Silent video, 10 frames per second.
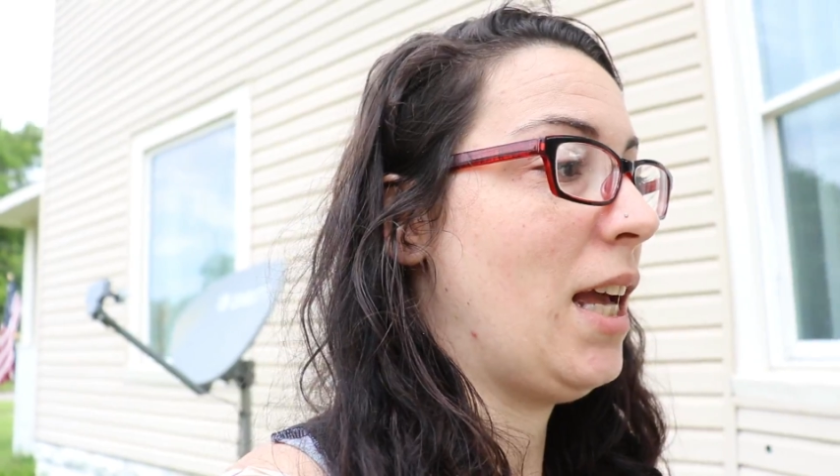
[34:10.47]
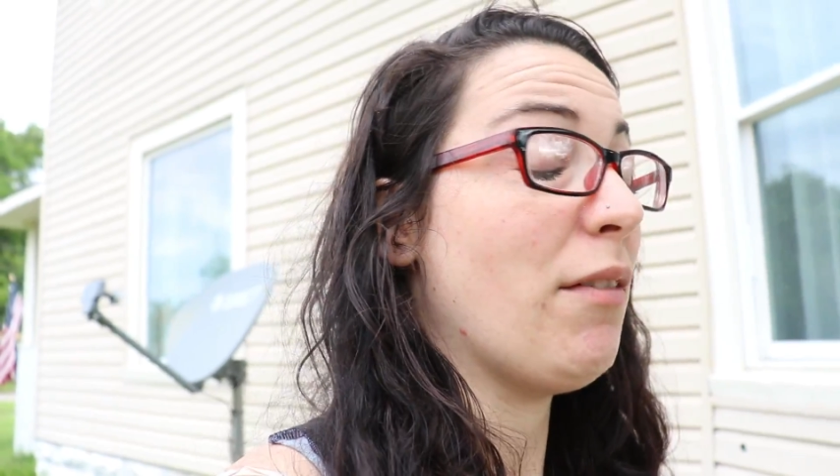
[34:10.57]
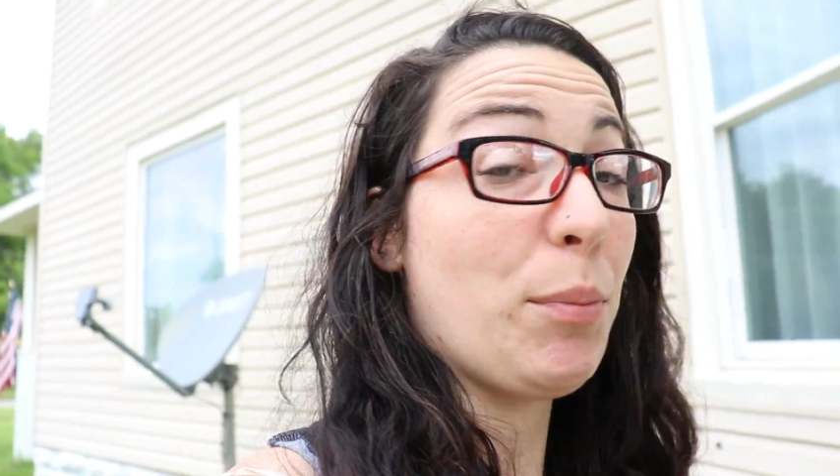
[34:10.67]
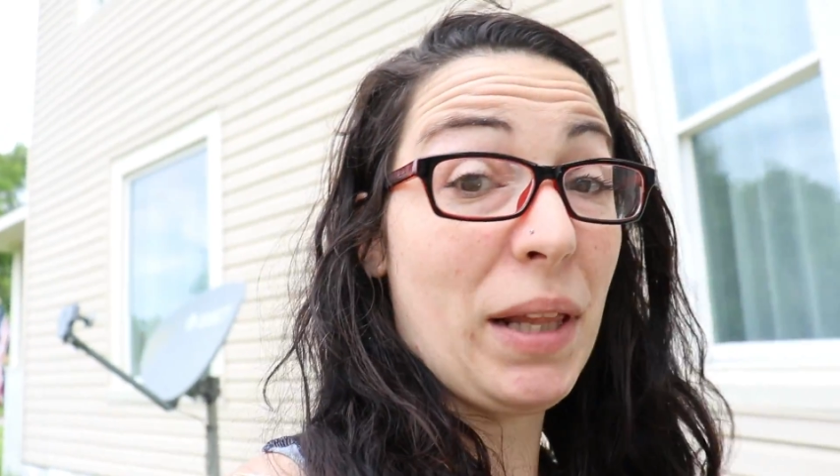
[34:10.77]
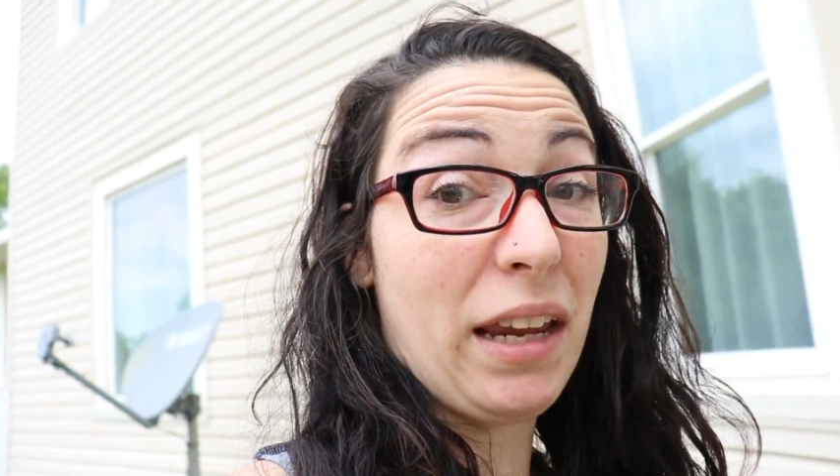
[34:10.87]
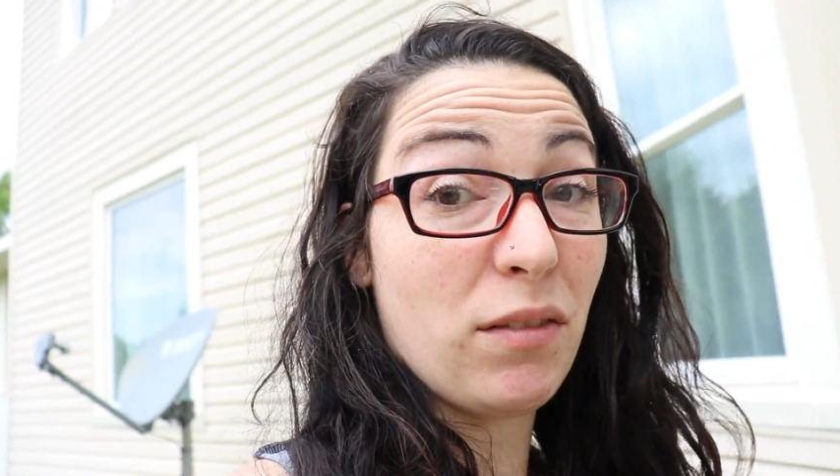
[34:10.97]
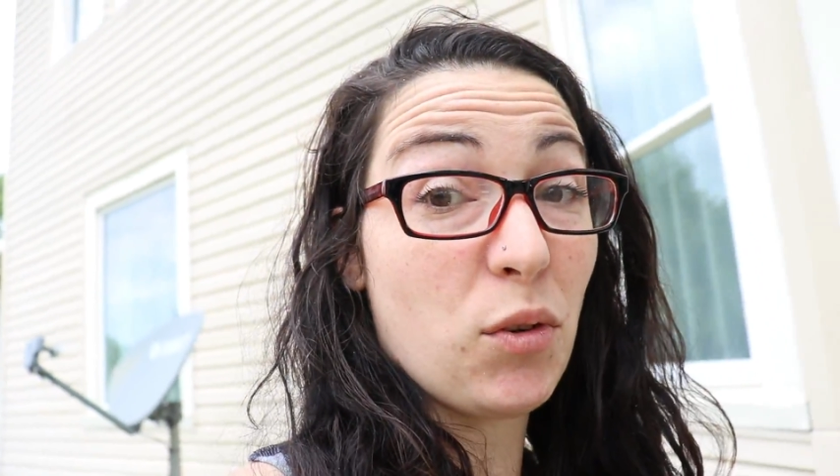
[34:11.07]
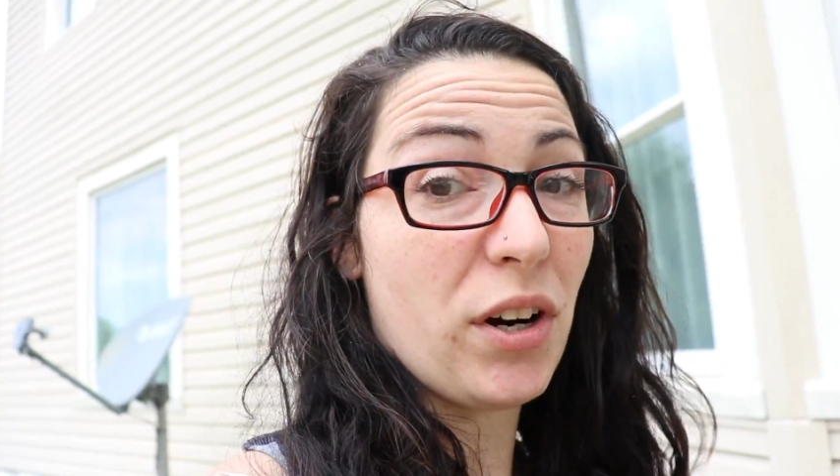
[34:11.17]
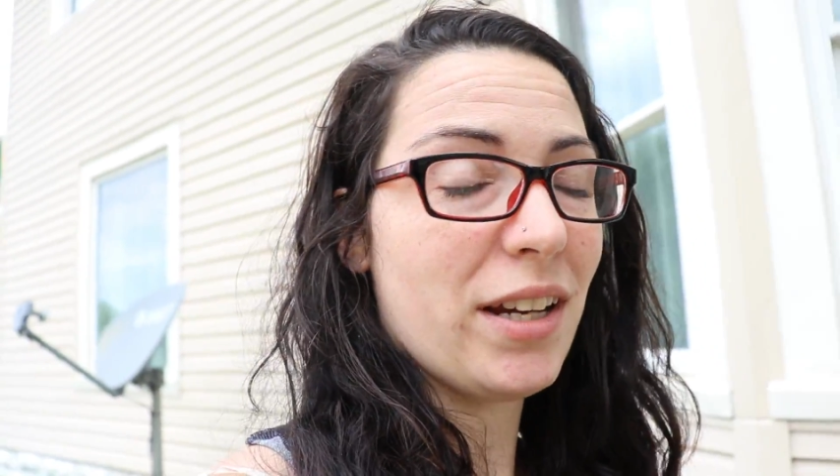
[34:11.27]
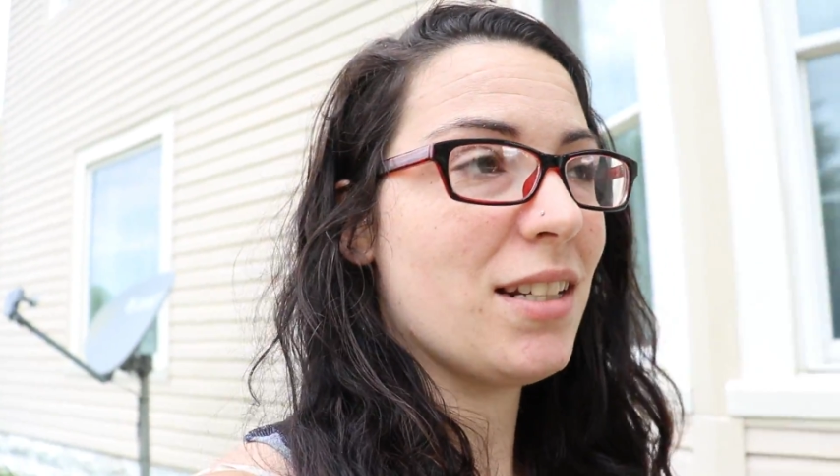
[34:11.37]
have a plan
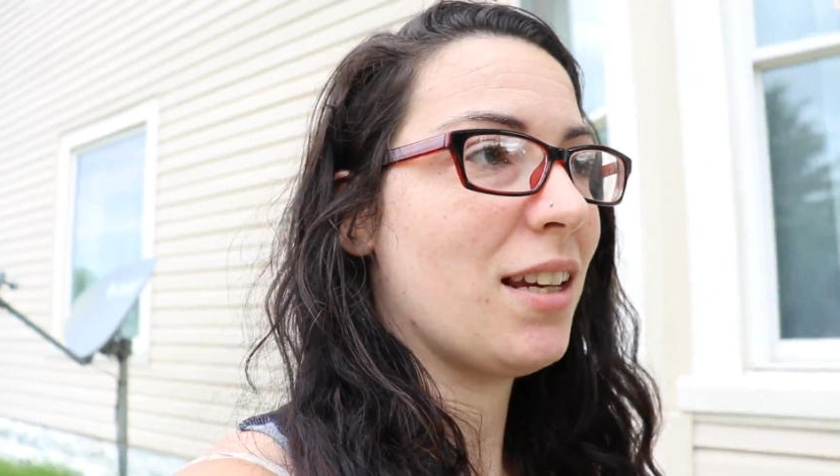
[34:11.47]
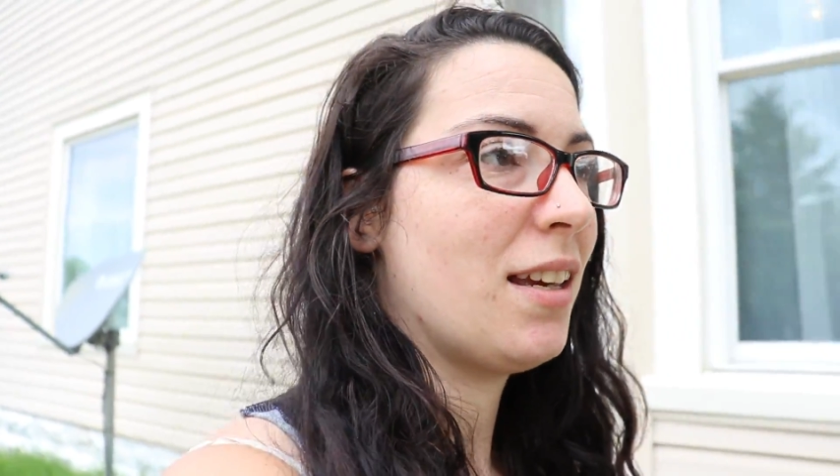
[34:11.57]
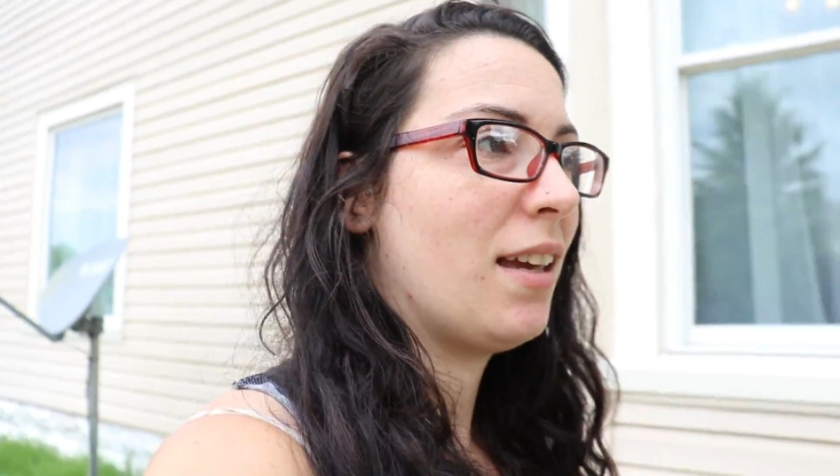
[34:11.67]
for it.